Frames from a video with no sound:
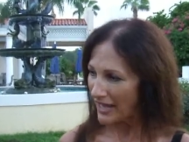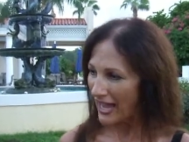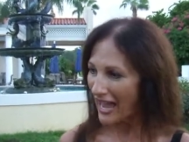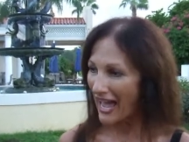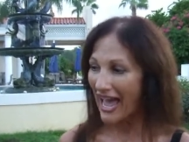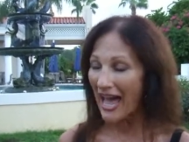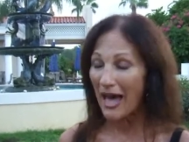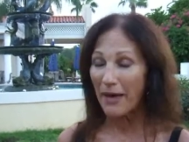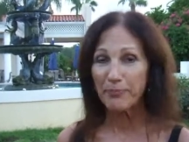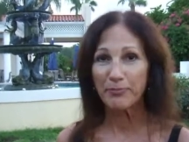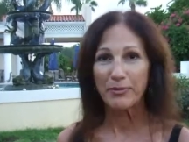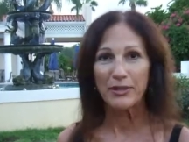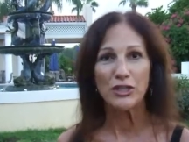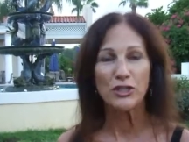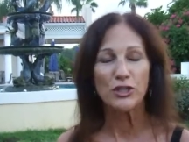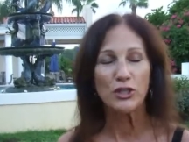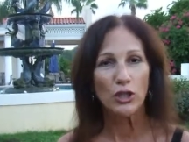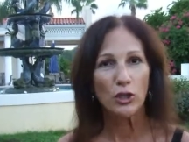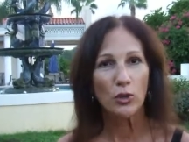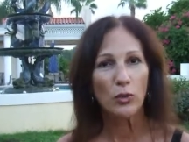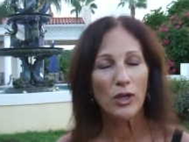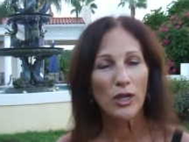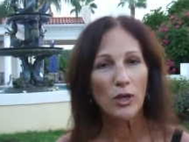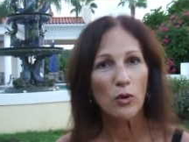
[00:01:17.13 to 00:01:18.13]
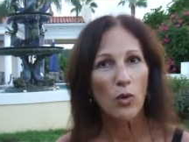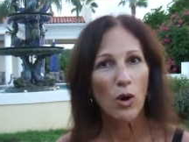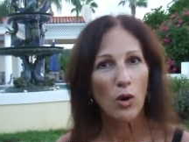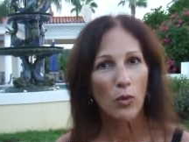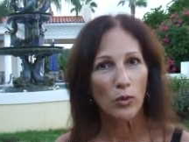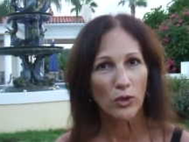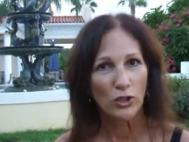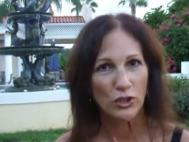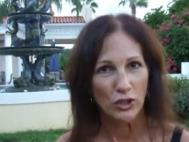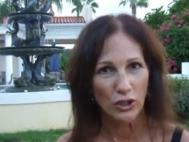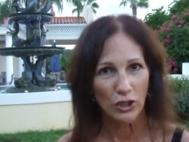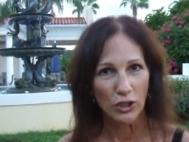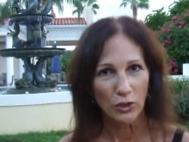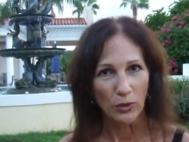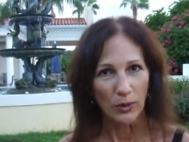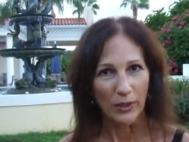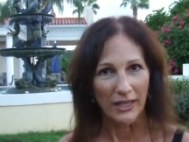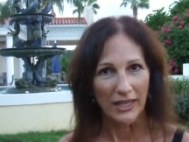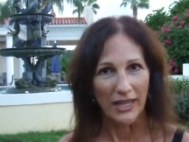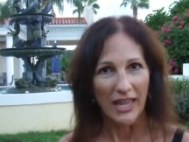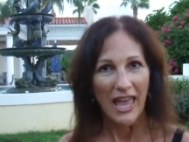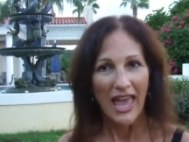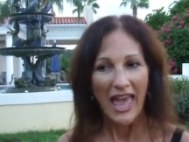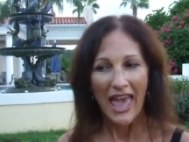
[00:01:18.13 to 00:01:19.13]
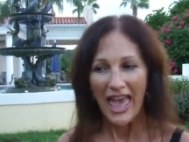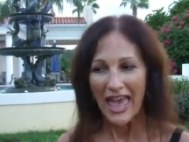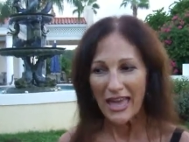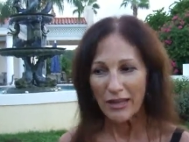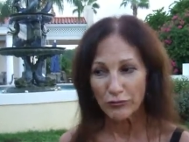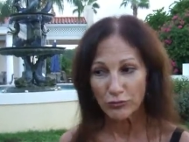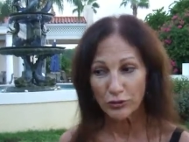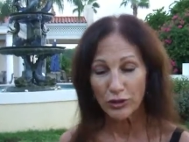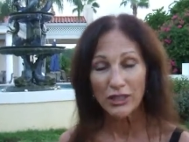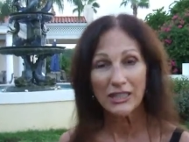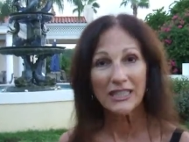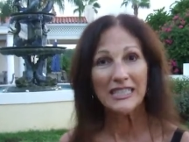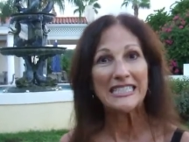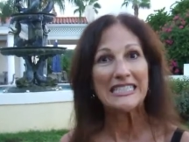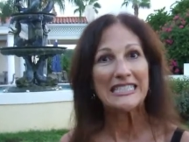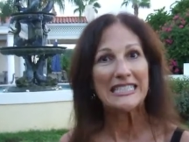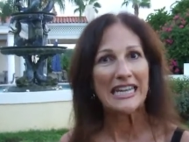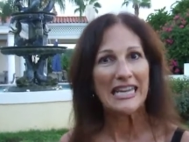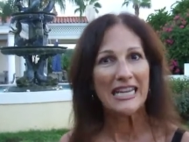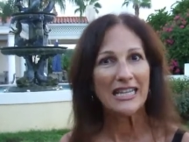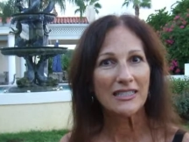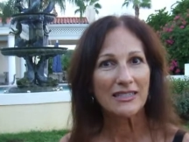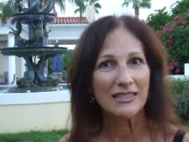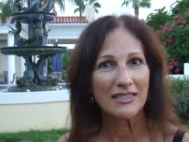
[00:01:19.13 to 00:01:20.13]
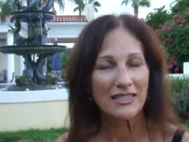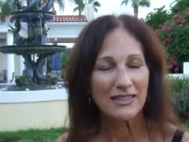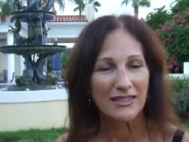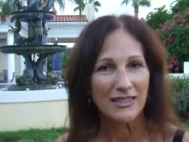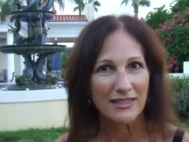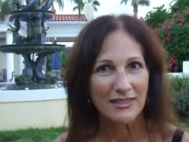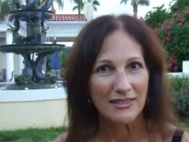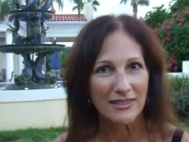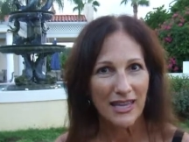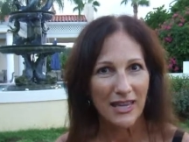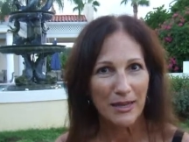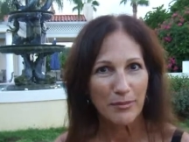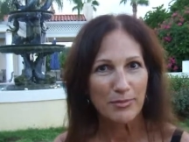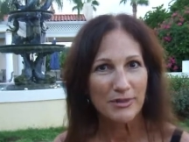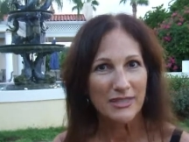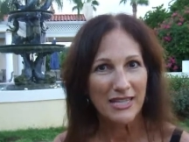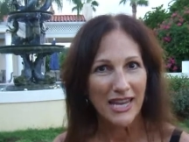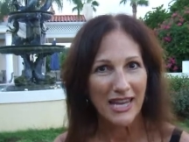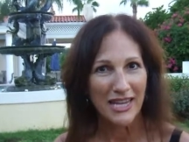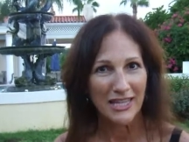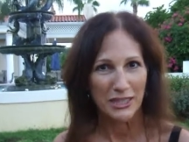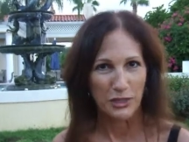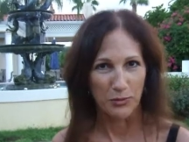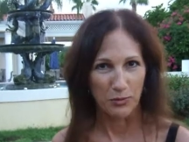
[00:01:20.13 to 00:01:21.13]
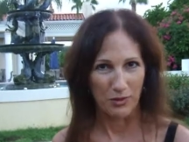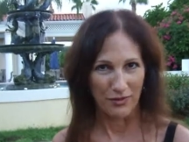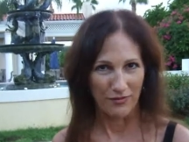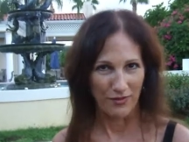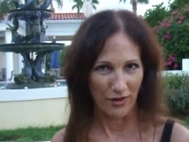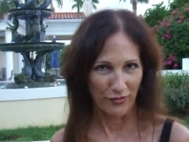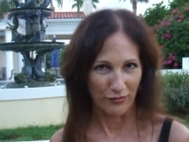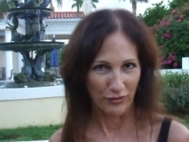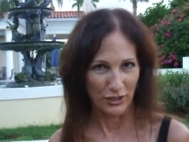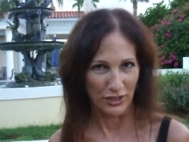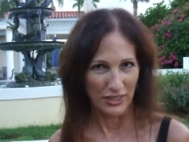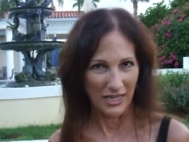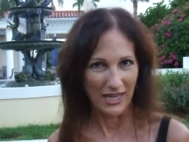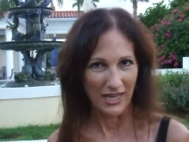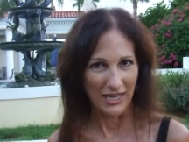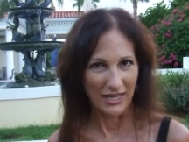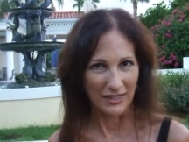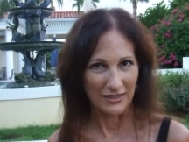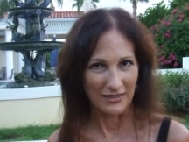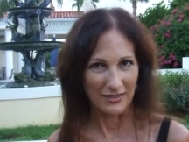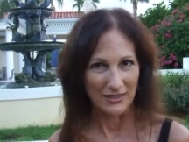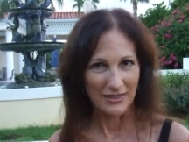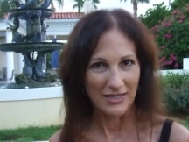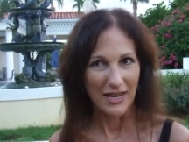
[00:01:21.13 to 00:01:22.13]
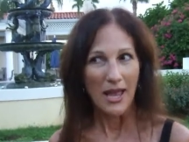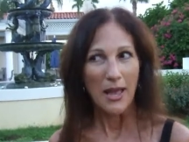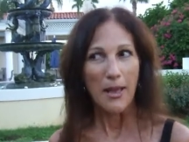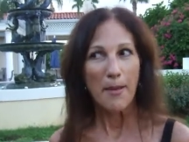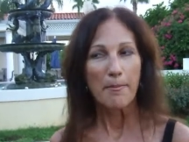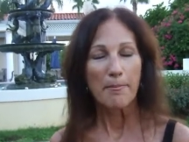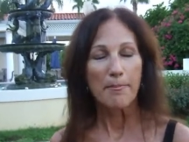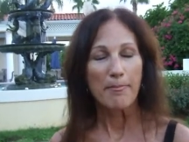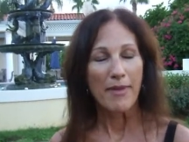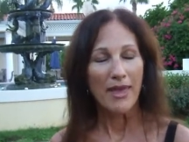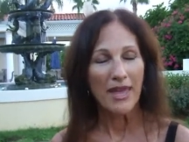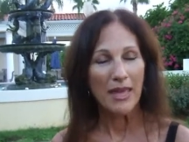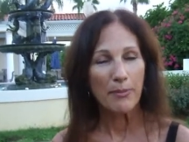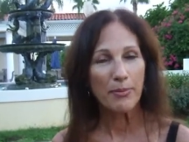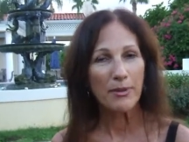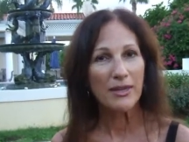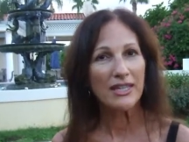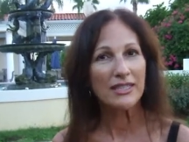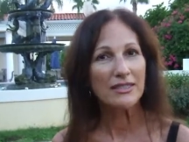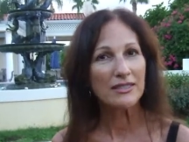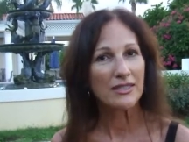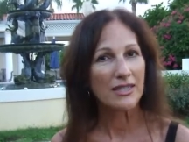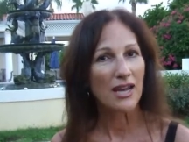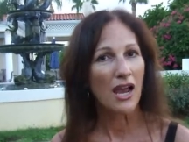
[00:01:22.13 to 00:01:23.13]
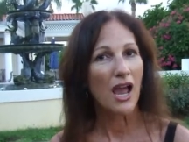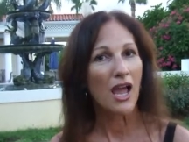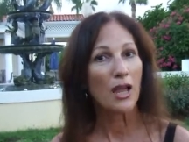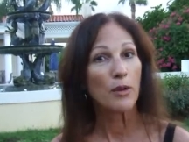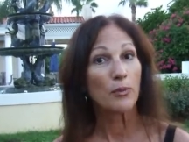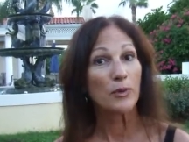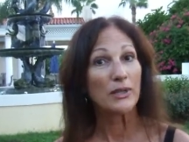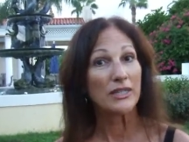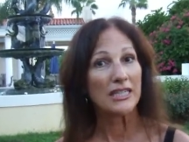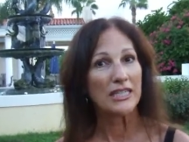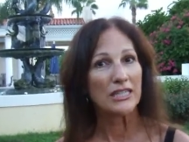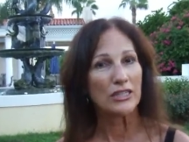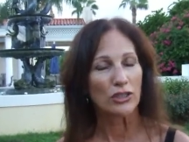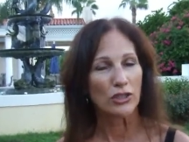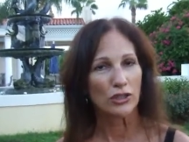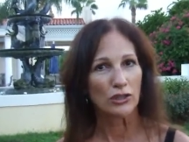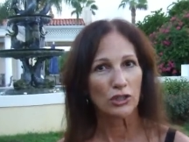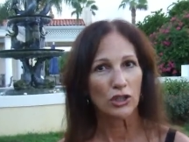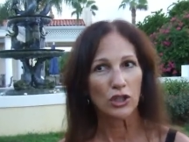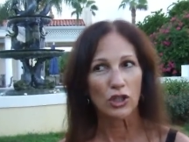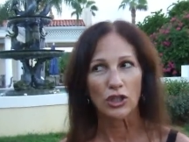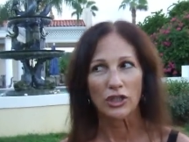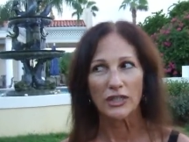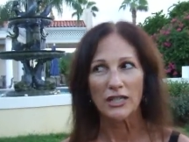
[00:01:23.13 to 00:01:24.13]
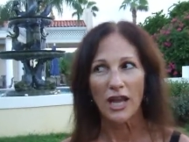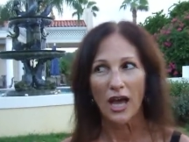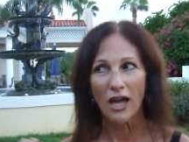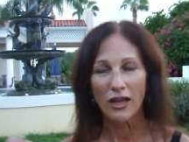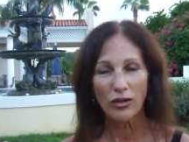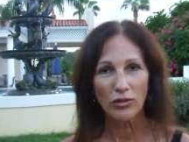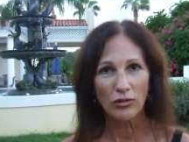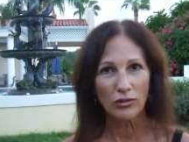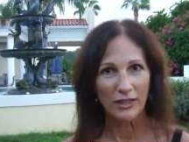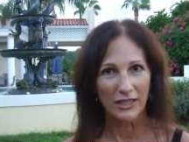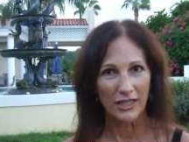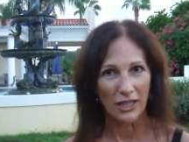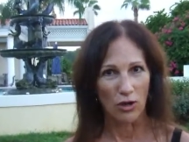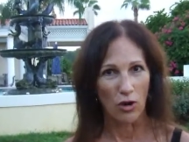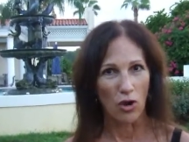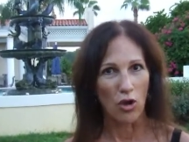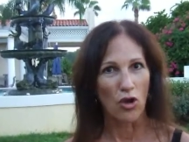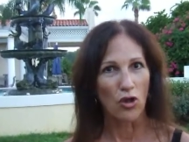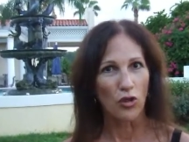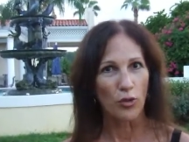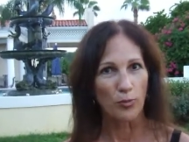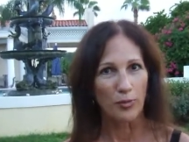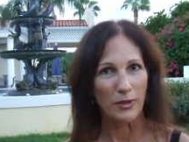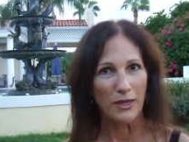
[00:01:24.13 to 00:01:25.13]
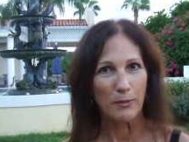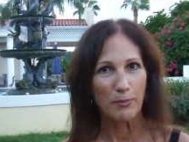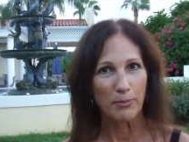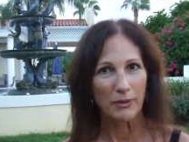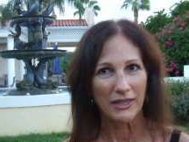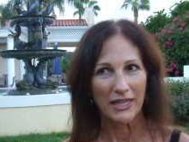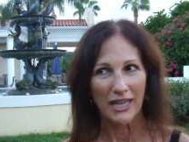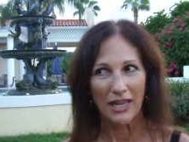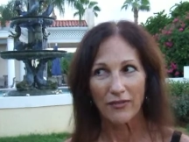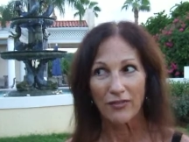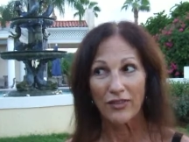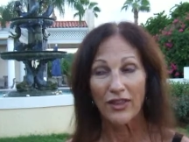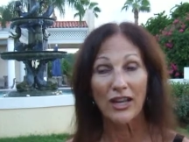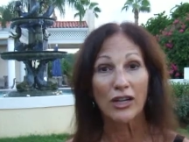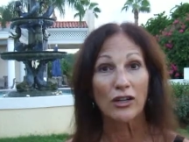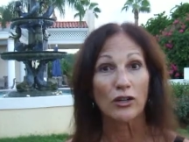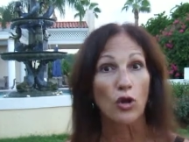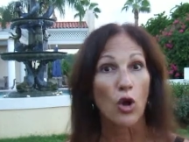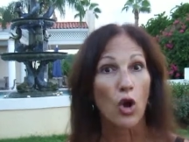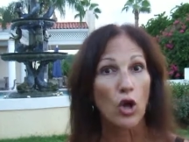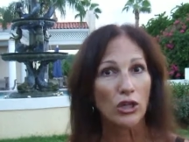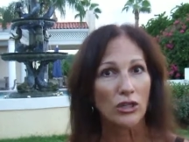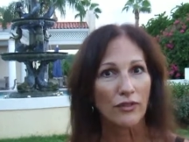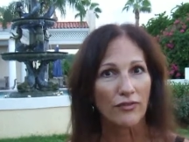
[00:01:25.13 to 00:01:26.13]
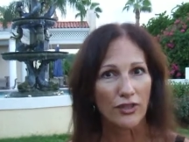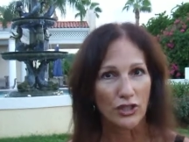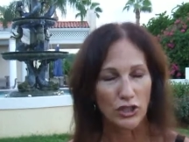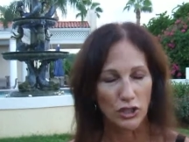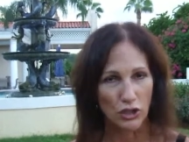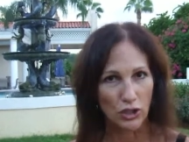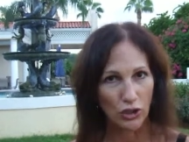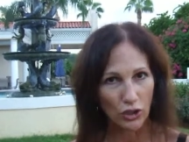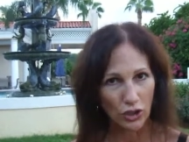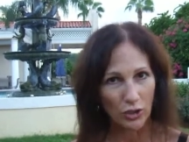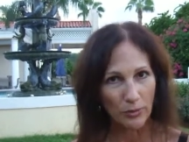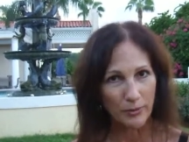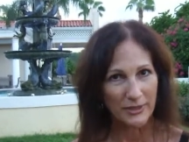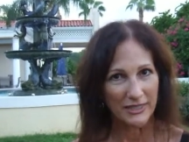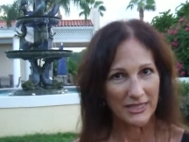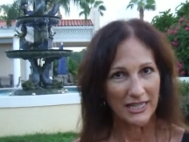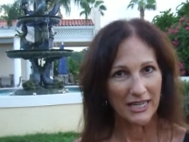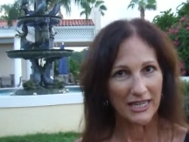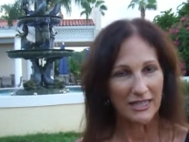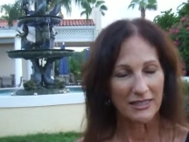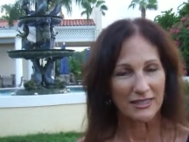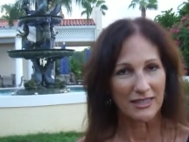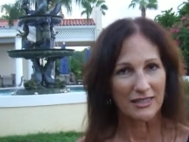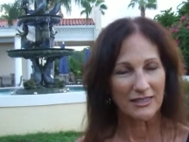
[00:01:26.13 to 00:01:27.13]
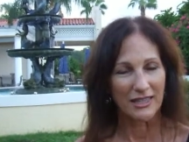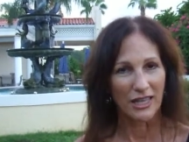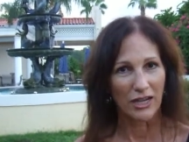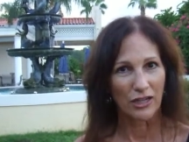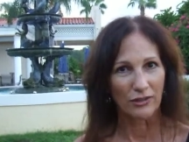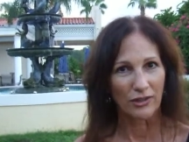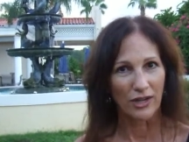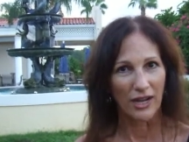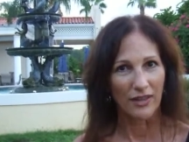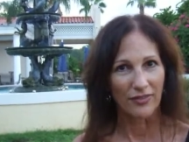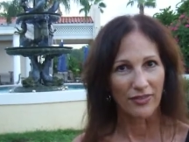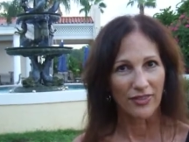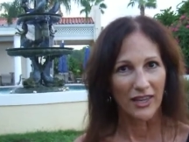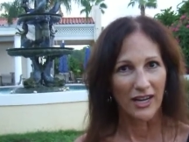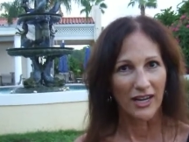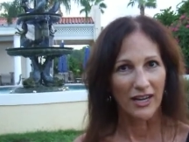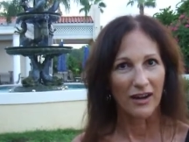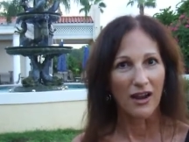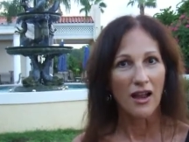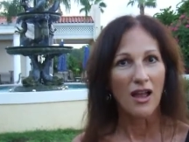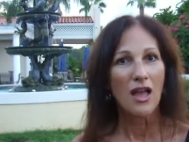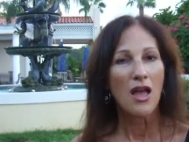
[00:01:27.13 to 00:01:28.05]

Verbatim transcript: happy doing what we're doing and really dancing the same dance we've ever danced, maybe it's time we need to look not only at all the people out there and all of the circumstances that are out there,